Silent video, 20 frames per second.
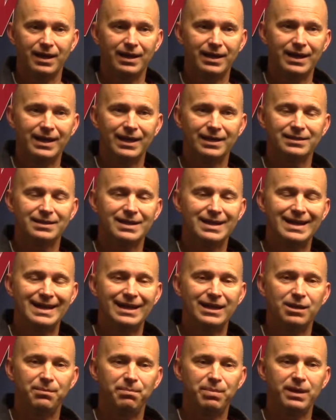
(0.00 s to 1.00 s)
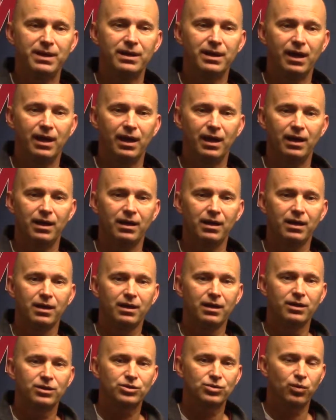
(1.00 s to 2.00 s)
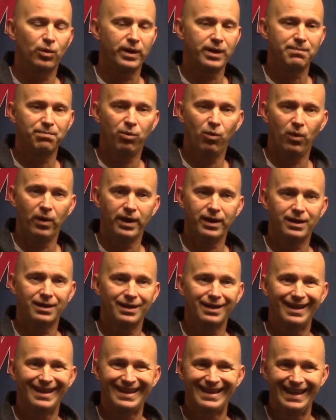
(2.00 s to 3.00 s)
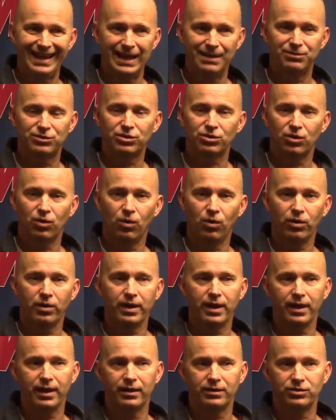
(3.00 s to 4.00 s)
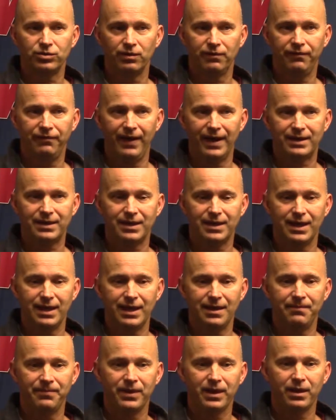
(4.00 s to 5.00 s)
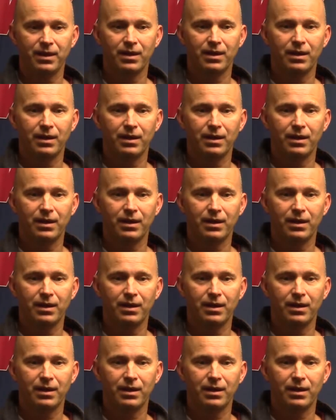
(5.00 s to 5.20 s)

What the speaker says: And he doesn't need to be a 20-point-a-game score to affect the game.